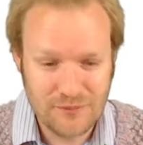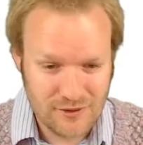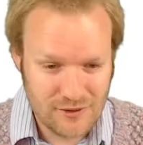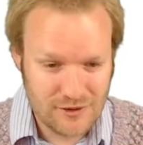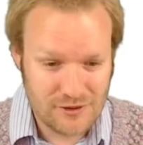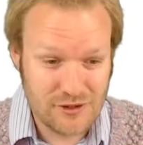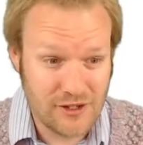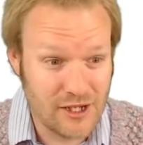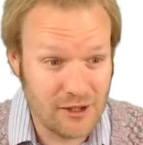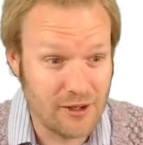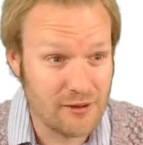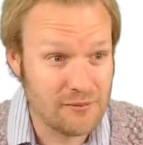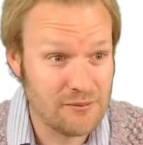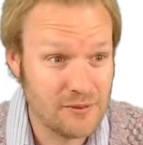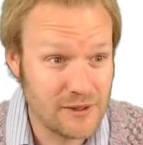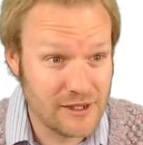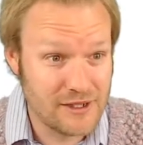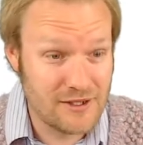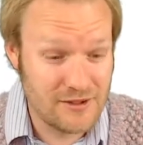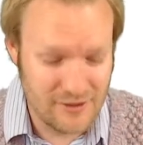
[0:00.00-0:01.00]
So anyway,
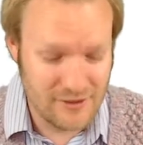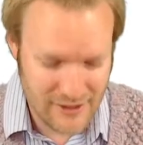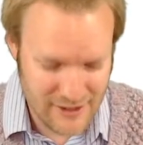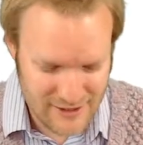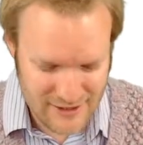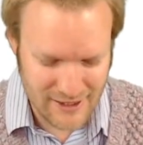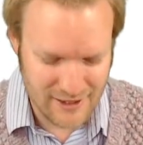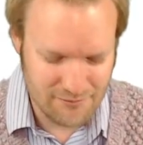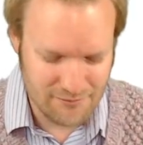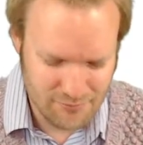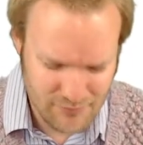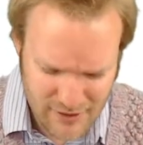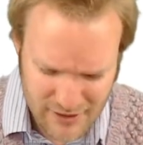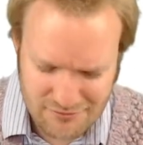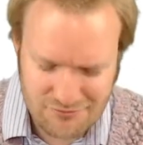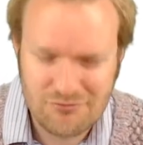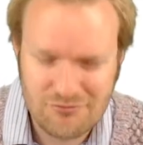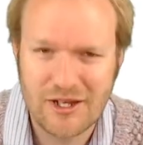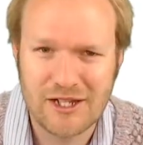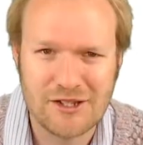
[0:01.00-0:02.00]
but let's see.
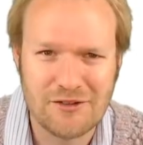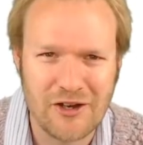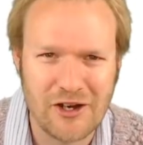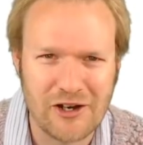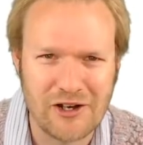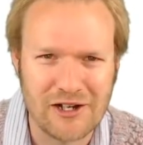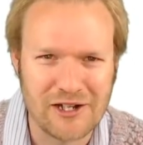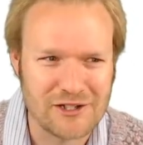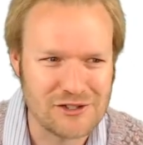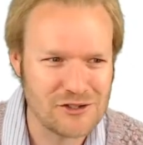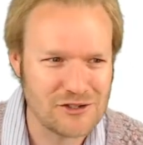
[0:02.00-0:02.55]
At the very least,